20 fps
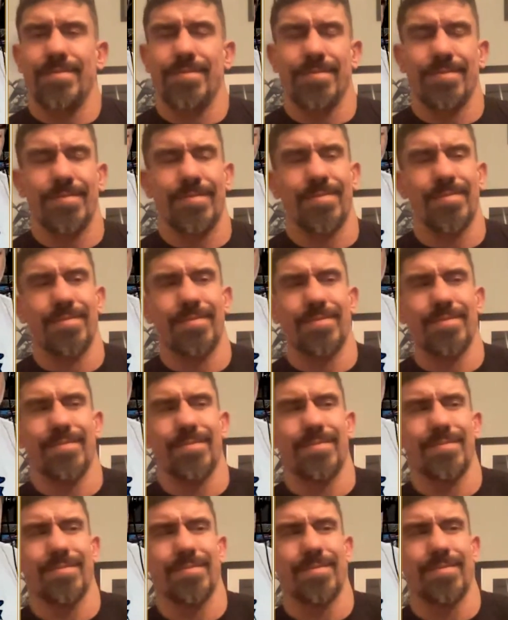
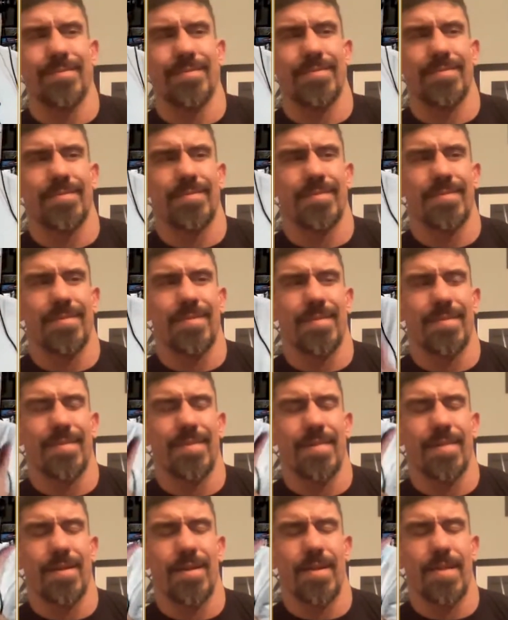
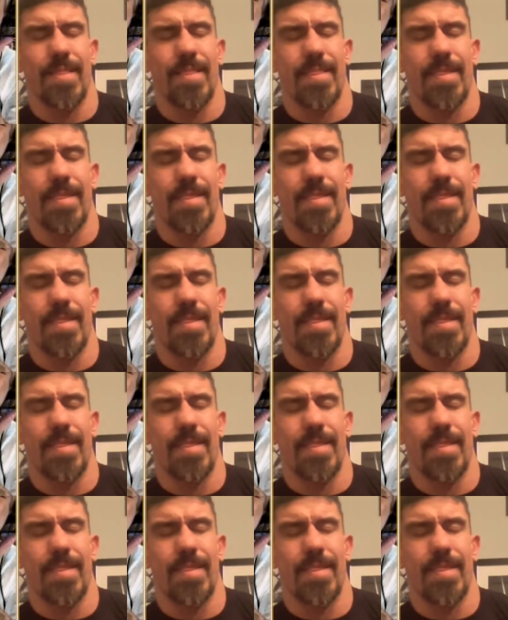This person isn't speaking.